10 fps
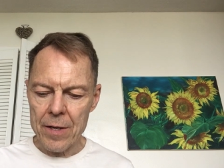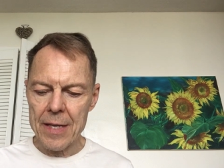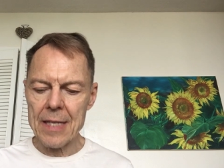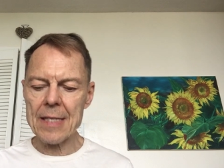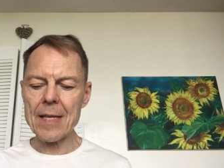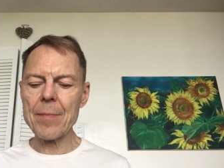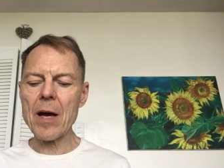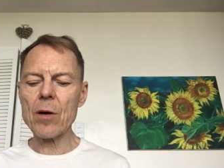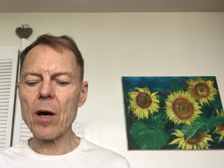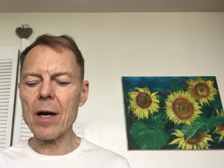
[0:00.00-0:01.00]
he has
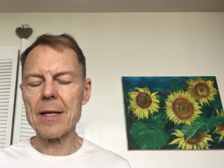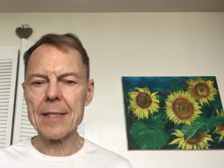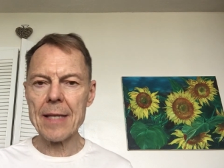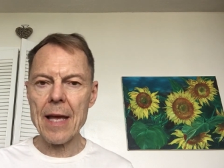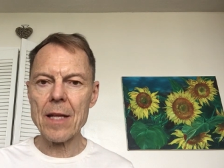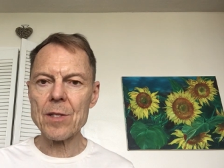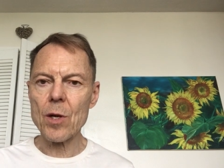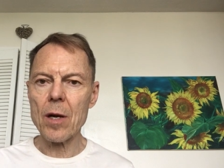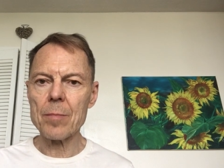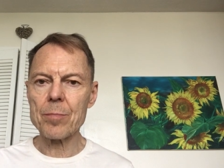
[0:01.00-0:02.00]
somehow gotten his hands
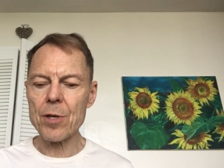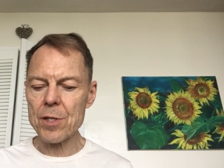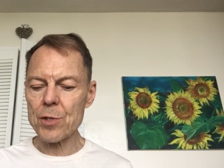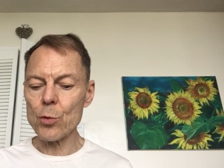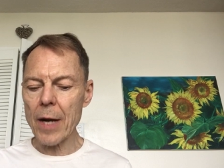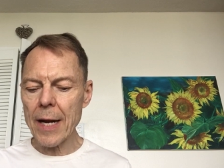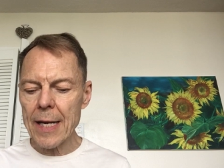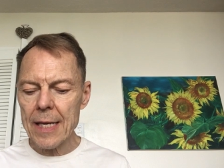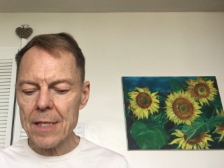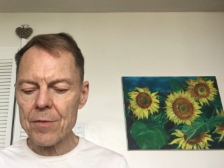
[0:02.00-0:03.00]
on personal
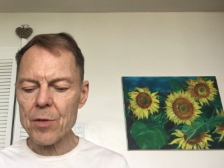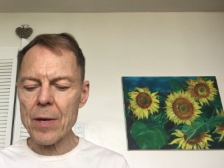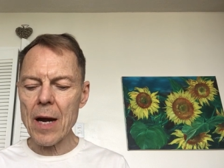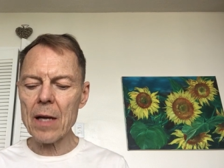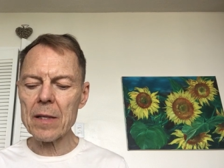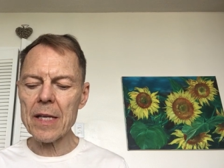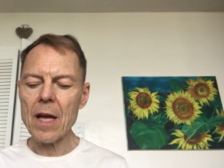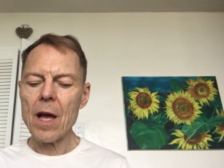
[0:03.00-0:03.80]
writings of Crowley,